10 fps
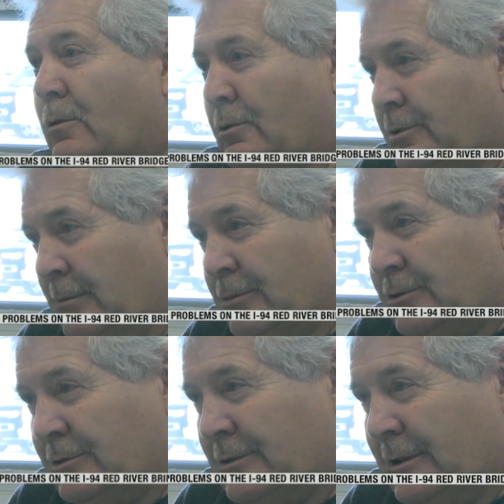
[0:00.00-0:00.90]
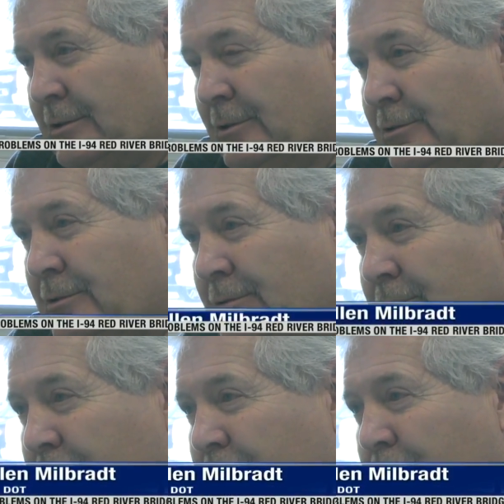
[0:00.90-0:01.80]
cold temperatures like this,
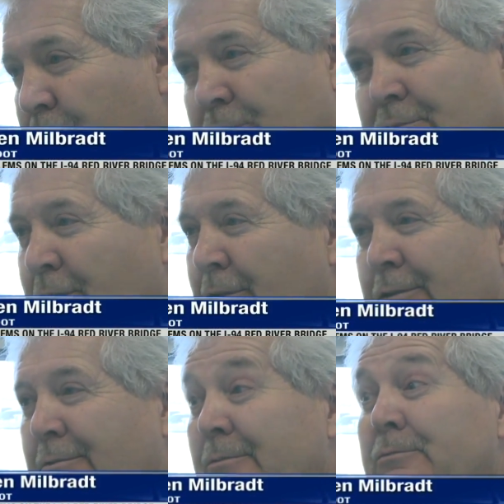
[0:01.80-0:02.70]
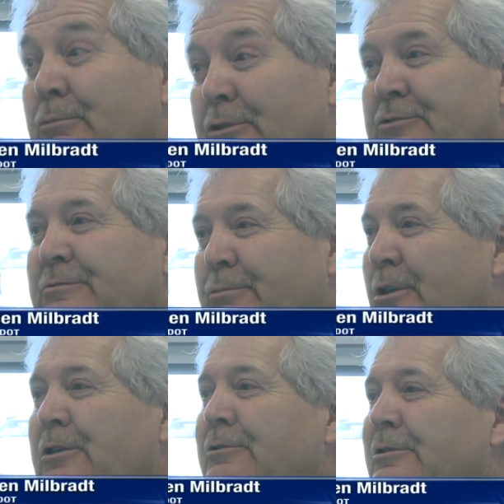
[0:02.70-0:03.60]
the bridge, prayer, the bridge
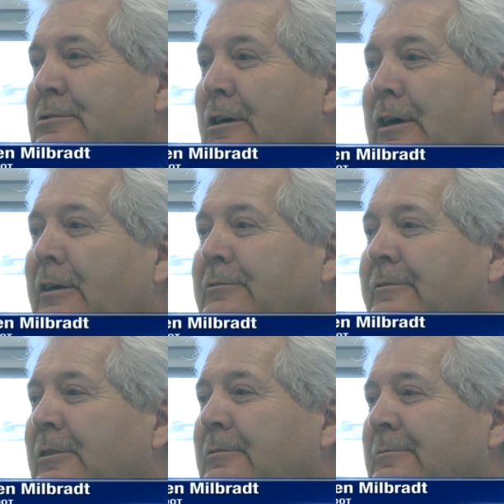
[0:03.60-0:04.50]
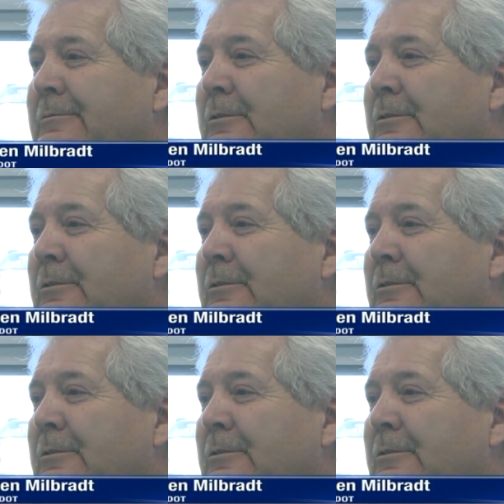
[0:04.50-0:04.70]
sprayer does not activate